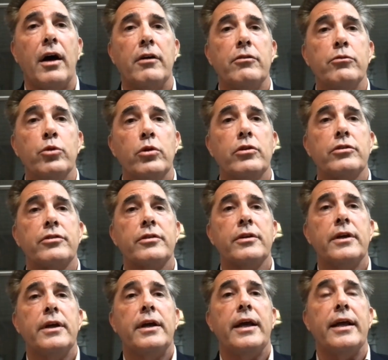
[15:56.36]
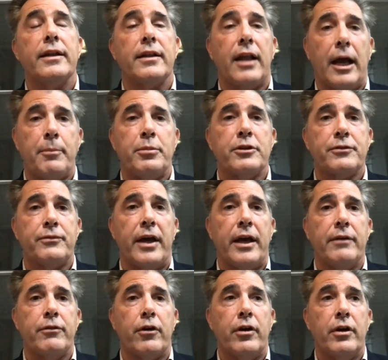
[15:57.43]
rules in LIPA's
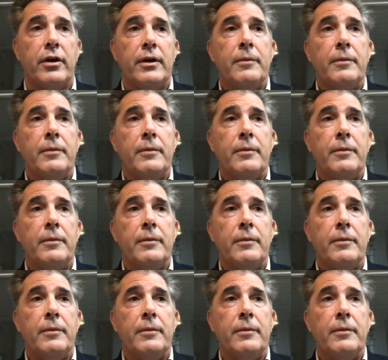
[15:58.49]
favor,